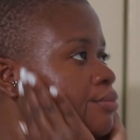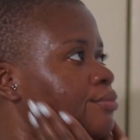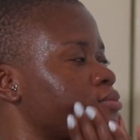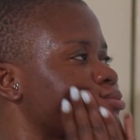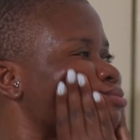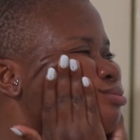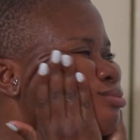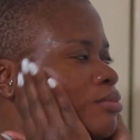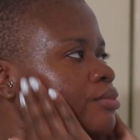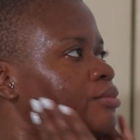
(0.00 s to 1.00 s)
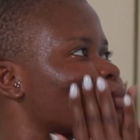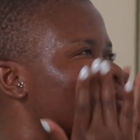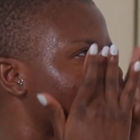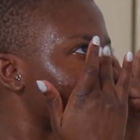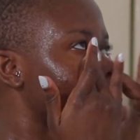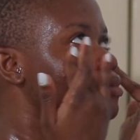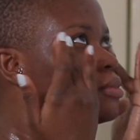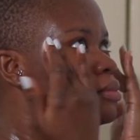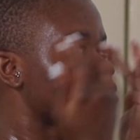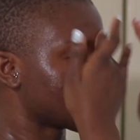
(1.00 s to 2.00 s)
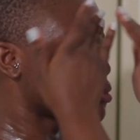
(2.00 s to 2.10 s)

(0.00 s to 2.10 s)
So when it's like now it's getting